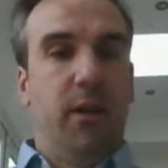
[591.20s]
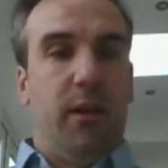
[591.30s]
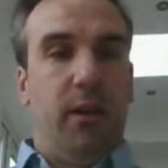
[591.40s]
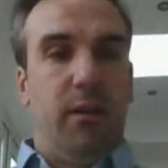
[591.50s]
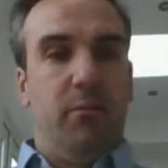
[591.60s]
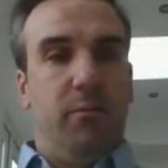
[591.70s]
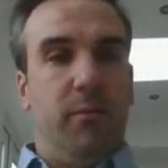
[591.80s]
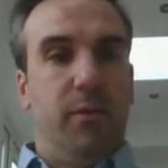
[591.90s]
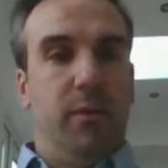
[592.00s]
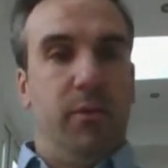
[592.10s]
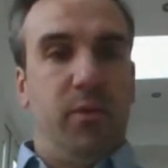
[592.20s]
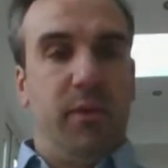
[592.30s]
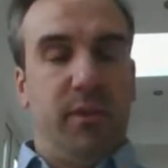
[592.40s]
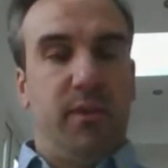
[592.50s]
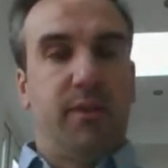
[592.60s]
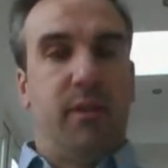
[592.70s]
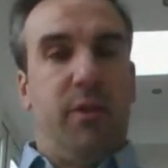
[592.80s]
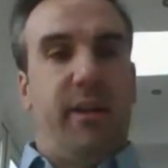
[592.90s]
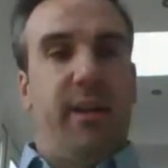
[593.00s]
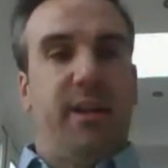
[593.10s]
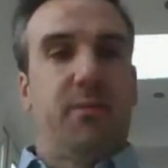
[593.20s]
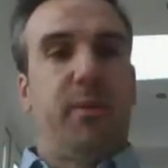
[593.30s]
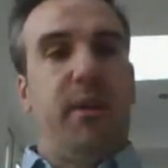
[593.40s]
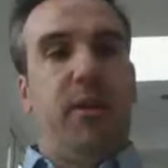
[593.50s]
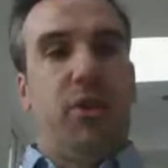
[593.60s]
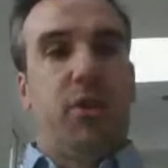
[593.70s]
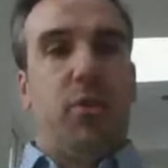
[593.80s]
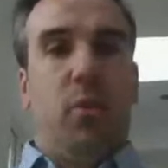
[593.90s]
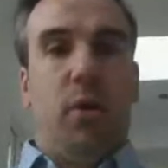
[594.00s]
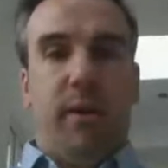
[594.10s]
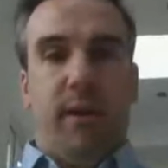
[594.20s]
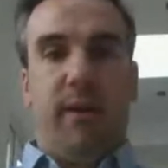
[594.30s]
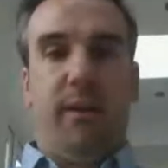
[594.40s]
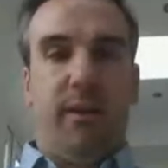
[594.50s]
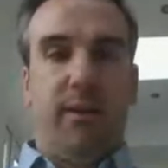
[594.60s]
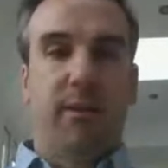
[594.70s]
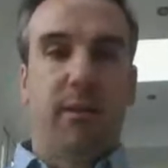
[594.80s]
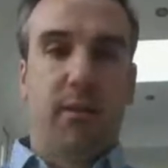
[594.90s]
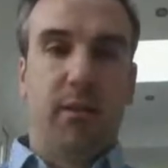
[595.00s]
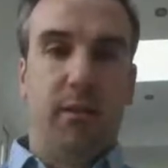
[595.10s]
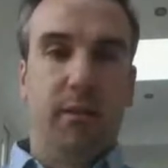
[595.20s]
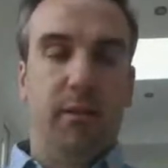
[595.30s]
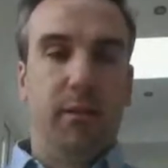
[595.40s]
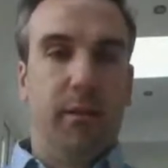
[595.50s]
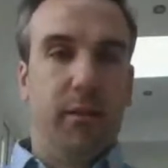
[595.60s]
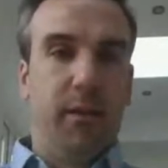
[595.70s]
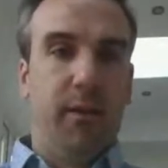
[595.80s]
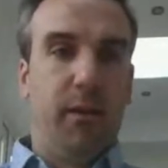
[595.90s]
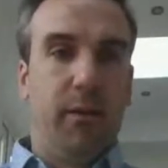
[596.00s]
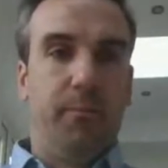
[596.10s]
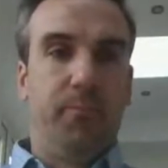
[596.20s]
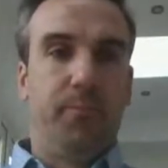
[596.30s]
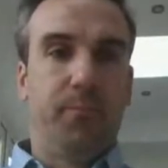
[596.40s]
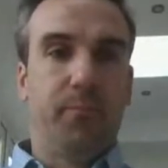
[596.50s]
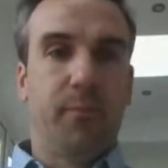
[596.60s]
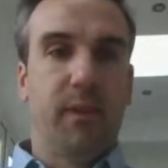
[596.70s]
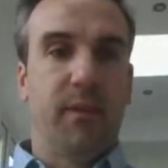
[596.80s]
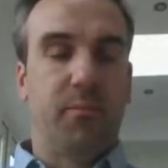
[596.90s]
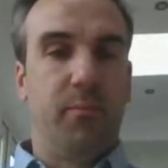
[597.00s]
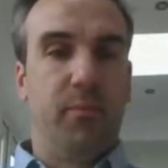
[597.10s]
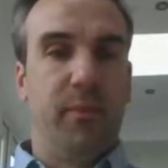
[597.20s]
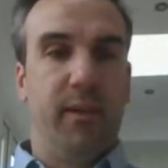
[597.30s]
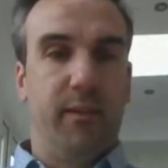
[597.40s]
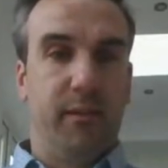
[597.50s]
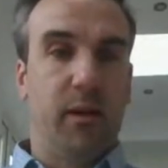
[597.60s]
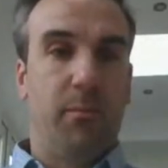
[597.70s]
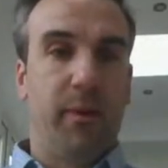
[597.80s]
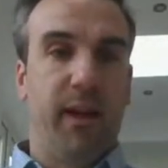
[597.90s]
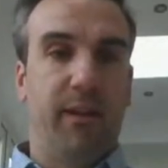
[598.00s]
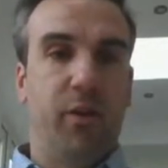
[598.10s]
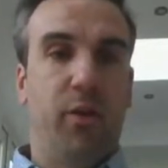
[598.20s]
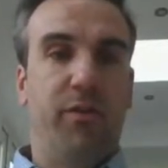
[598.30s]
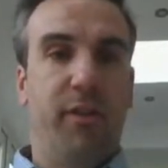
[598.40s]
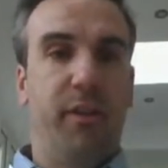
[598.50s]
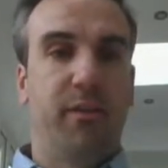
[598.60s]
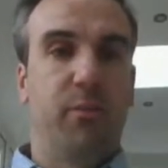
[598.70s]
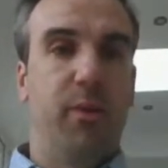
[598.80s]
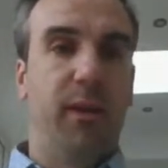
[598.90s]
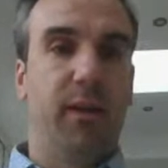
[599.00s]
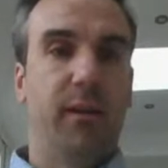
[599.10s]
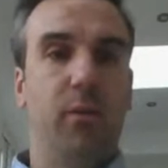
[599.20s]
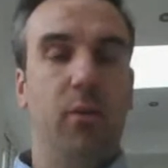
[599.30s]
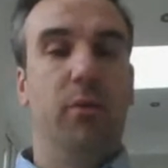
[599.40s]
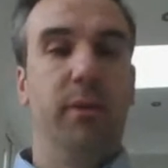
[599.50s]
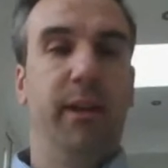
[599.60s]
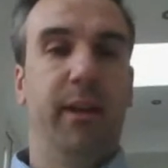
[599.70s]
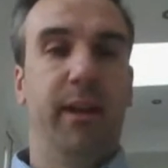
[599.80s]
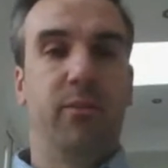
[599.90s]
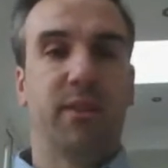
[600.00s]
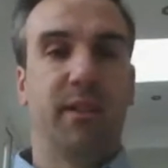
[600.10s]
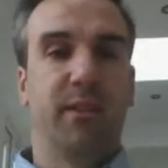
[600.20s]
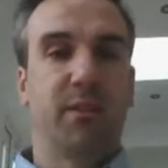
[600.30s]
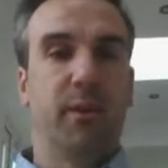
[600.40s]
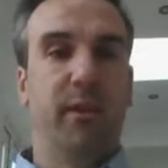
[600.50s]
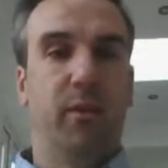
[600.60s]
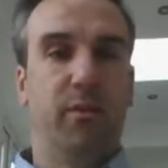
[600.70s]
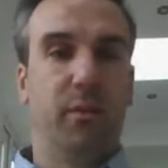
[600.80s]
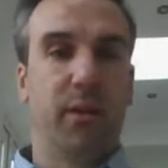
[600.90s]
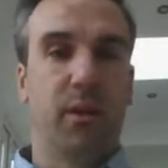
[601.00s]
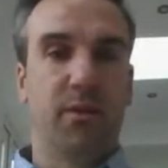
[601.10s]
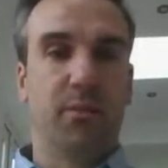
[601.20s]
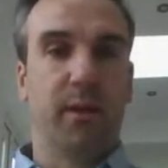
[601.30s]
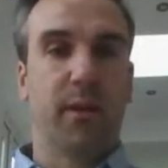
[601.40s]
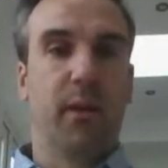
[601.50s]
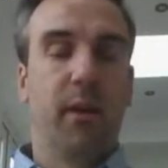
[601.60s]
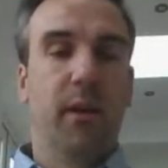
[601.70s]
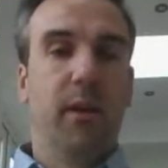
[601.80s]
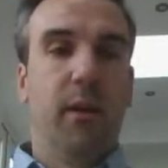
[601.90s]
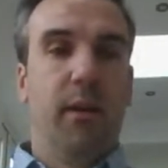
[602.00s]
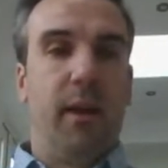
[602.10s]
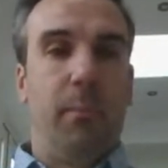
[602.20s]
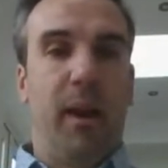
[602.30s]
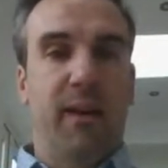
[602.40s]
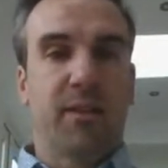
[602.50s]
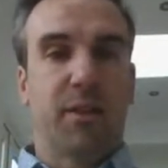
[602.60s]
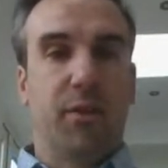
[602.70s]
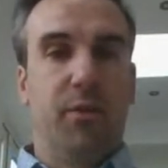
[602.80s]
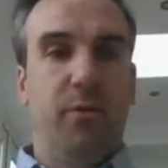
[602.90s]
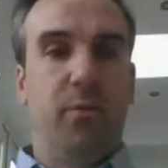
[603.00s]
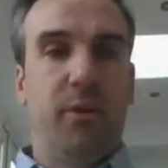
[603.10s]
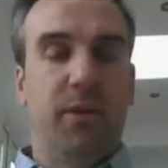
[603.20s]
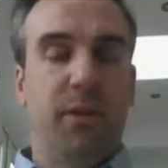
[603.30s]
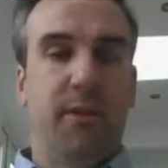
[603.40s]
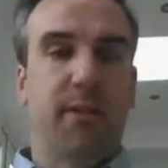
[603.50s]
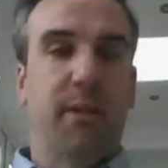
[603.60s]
And we'll see on the next page why that is. The company had an offer this week, or it announced it this week. The offer was last week. That Blackstone, which is